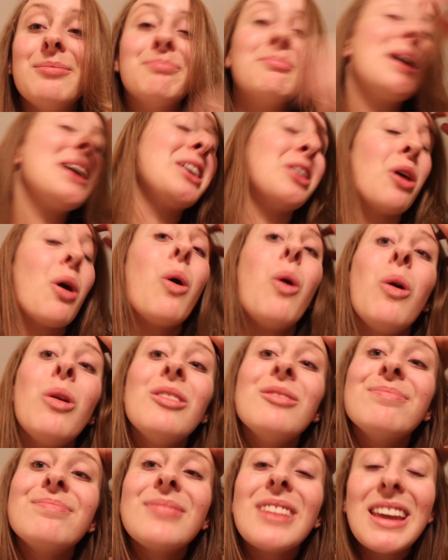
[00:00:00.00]
My
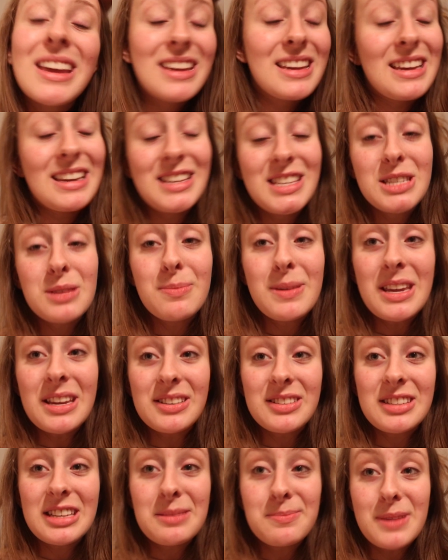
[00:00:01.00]
goal is to be
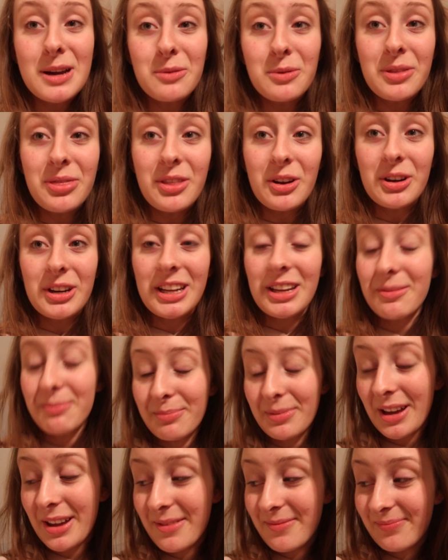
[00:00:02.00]
asleep by
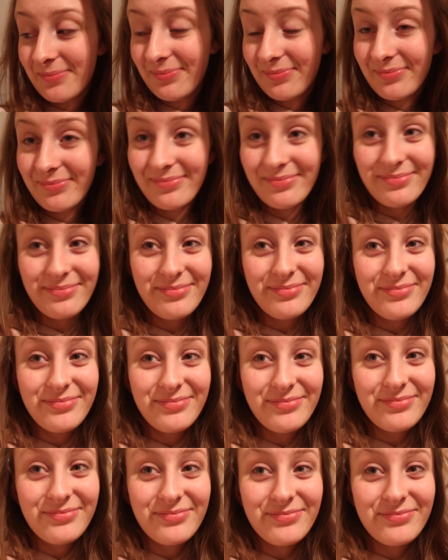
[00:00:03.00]
1.30, but
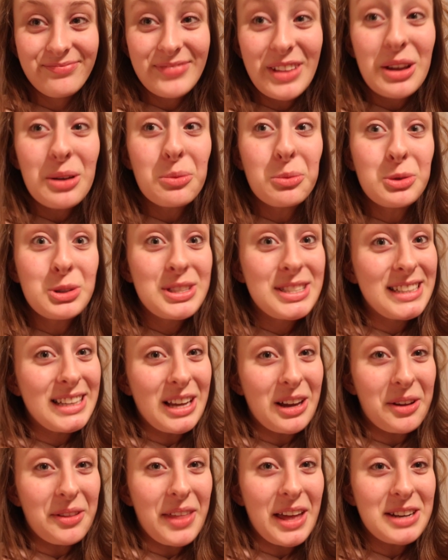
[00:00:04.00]
we'll see
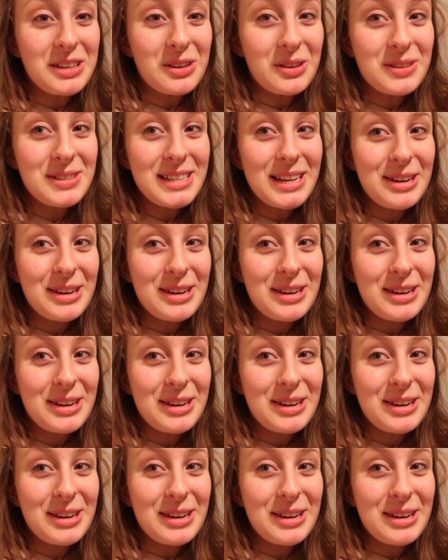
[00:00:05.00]
how that turns